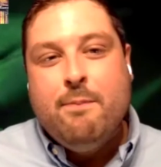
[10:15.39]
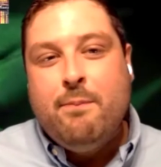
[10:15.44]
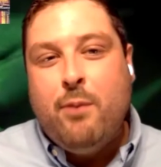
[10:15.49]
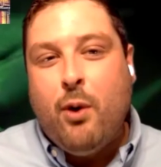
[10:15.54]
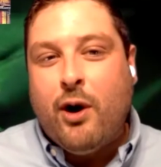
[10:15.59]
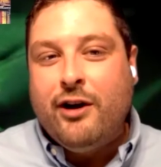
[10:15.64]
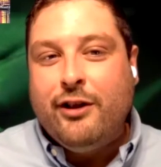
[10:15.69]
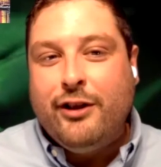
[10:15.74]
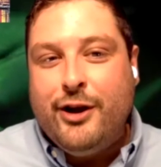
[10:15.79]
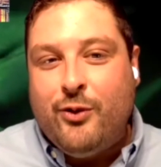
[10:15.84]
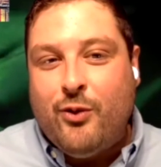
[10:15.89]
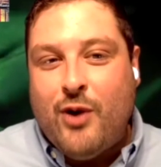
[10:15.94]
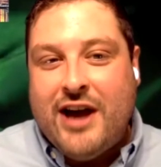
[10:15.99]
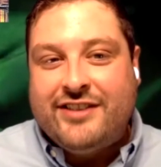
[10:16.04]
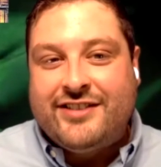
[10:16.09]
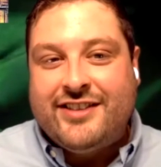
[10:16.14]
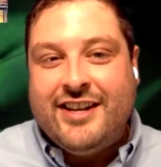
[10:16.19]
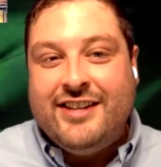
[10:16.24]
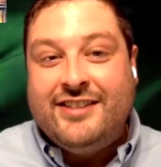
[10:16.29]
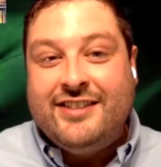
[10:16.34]
Portland
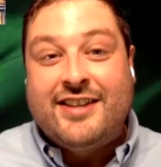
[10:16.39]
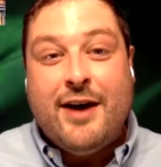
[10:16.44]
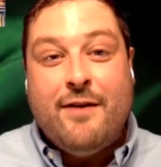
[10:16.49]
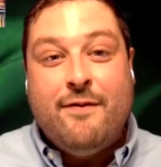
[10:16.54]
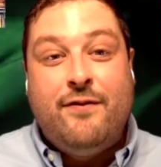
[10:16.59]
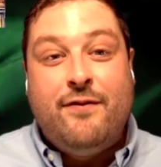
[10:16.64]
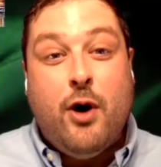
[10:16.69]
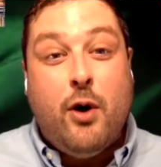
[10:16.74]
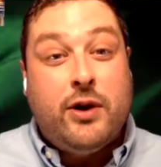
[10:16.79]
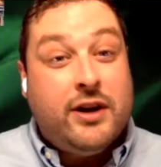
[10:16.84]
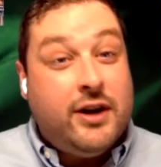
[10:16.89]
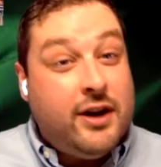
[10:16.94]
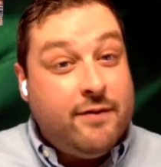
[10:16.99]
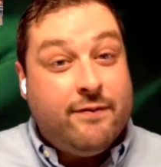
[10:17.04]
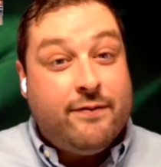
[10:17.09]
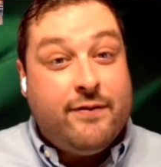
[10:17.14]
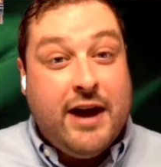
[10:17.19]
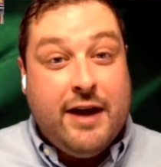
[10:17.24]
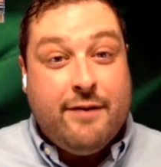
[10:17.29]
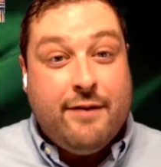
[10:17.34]
residents have voted in
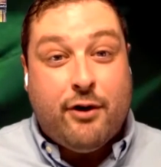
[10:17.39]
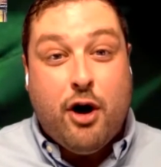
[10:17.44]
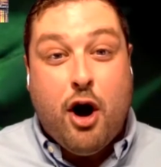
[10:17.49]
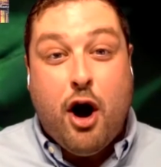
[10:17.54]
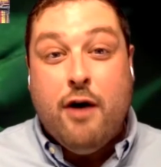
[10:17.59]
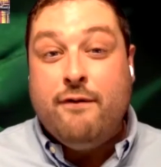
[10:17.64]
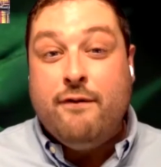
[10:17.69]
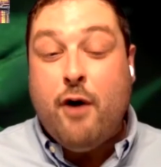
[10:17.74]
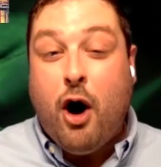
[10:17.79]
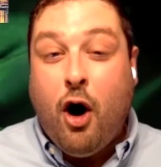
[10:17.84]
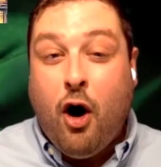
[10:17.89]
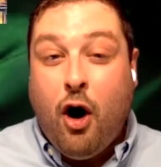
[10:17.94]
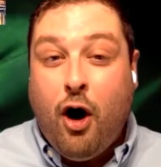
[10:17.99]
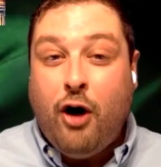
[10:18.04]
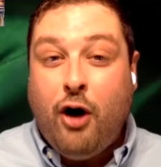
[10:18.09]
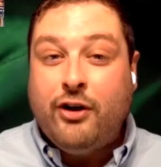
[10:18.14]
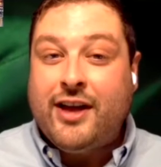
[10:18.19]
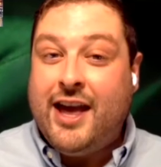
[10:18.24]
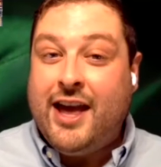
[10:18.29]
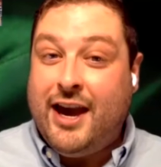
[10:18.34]
favor of
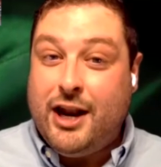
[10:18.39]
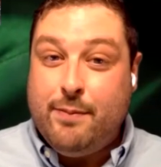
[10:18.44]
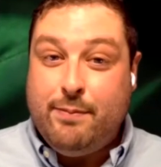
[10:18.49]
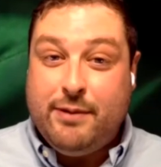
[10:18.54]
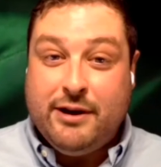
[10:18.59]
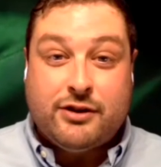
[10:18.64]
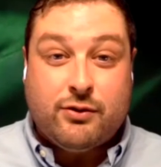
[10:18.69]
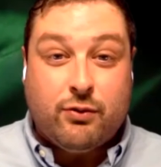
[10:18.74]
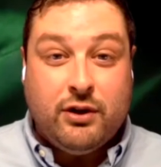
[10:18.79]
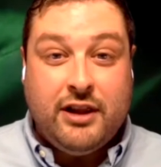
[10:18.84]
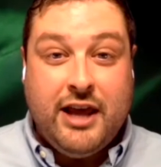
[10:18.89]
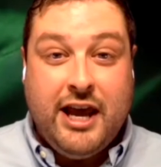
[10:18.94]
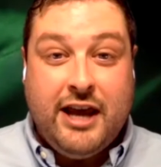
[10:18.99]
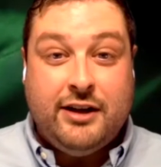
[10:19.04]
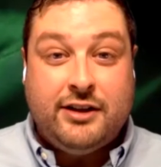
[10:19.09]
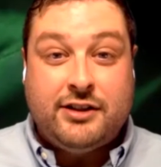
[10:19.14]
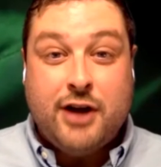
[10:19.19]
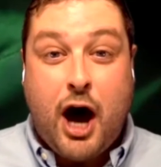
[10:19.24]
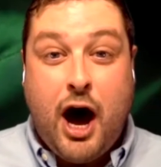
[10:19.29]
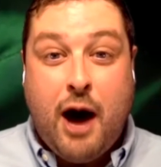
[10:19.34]
all
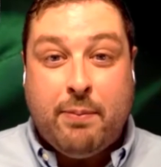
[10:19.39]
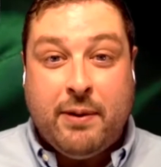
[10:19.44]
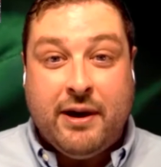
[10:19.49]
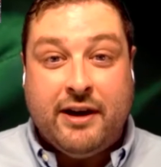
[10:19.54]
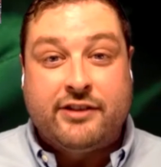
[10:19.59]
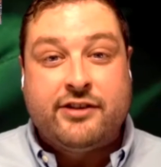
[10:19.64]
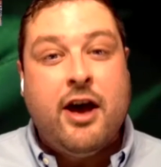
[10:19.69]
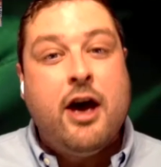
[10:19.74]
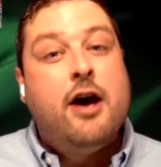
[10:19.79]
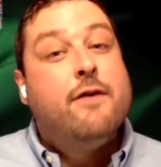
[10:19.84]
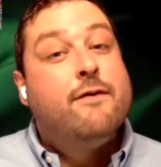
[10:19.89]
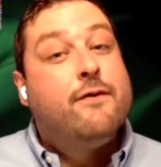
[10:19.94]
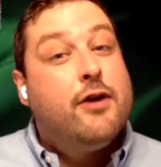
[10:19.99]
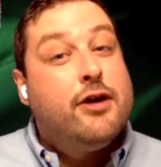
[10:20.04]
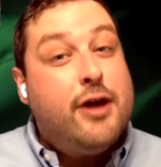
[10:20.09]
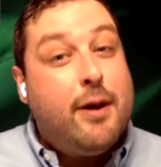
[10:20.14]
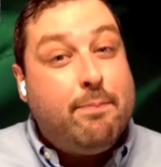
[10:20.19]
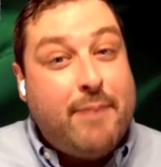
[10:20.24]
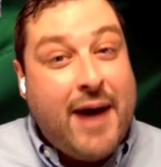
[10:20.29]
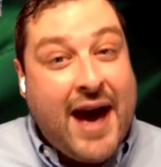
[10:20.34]
cannabis-related topics for
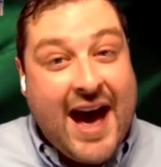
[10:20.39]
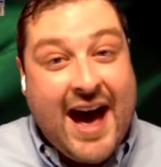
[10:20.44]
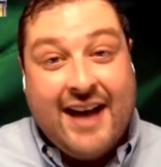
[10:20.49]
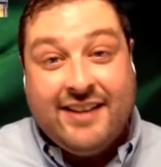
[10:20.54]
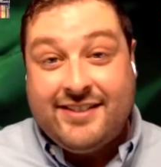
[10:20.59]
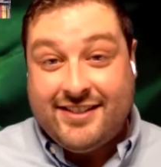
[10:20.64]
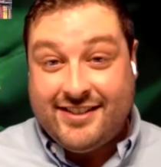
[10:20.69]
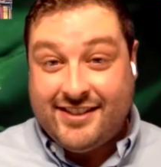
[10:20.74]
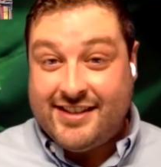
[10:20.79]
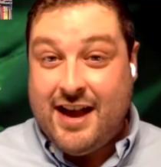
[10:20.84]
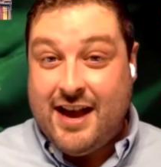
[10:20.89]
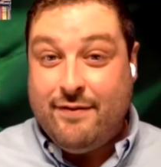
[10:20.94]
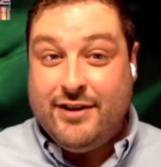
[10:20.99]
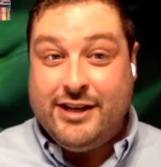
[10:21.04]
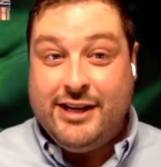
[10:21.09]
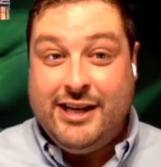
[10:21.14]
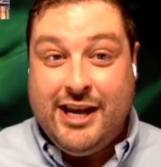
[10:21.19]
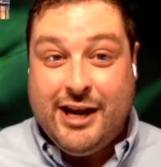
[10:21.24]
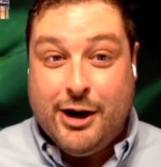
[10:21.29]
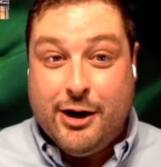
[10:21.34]
the past
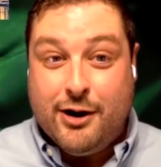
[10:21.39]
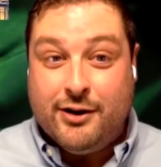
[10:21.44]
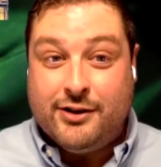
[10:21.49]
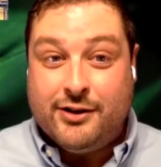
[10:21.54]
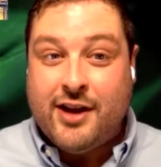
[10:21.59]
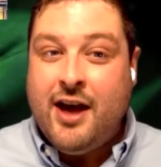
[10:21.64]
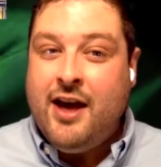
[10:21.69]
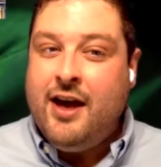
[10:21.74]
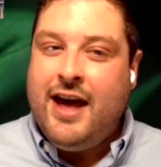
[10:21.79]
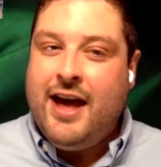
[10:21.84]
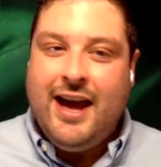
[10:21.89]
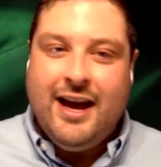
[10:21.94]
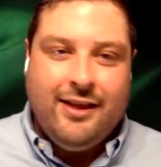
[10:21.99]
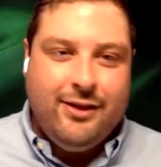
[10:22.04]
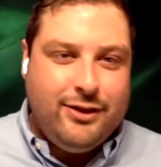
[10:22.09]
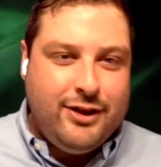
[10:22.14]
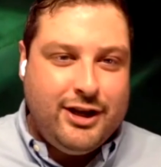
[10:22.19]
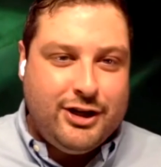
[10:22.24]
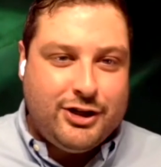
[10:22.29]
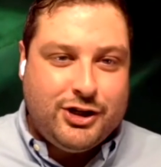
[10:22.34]
7 years,
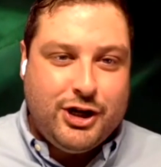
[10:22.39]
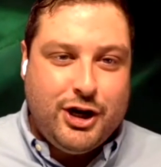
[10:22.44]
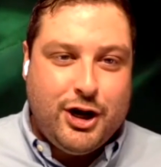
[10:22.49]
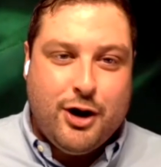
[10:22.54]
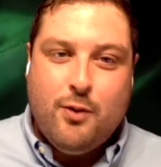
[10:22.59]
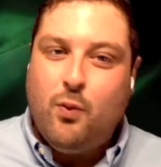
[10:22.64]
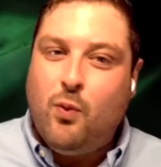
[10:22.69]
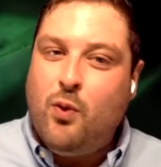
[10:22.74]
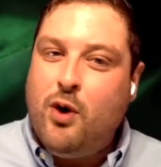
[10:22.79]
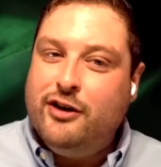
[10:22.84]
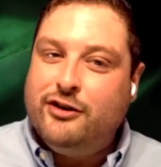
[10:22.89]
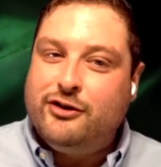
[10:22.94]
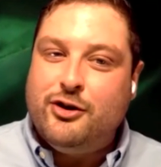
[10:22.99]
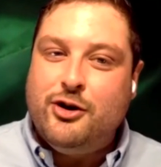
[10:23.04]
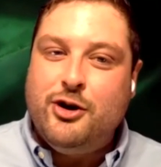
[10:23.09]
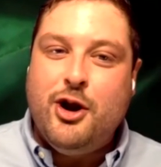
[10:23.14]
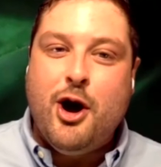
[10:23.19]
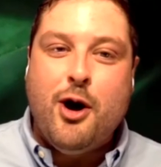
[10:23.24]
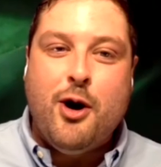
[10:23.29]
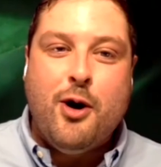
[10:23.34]
and this year was
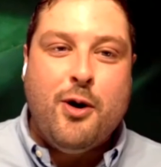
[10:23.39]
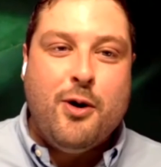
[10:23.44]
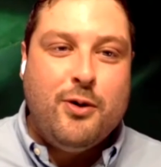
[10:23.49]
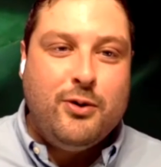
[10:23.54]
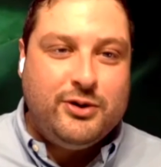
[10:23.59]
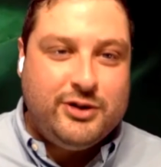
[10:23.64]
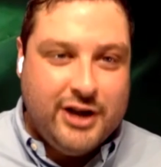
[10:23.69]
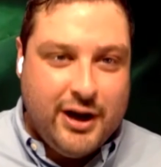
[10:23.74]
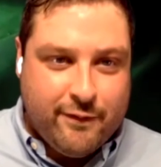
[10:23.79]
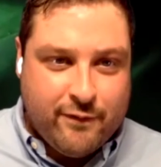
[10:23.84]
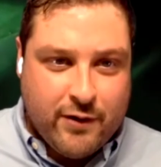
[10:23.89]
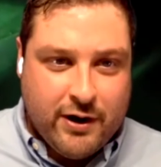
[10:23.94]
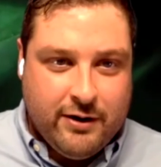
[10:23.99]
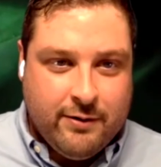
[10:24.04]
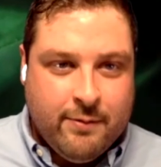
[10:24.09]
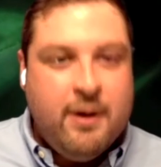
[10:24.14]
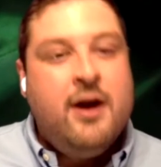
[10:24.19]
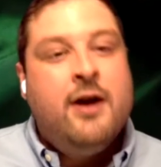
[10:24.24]
no different.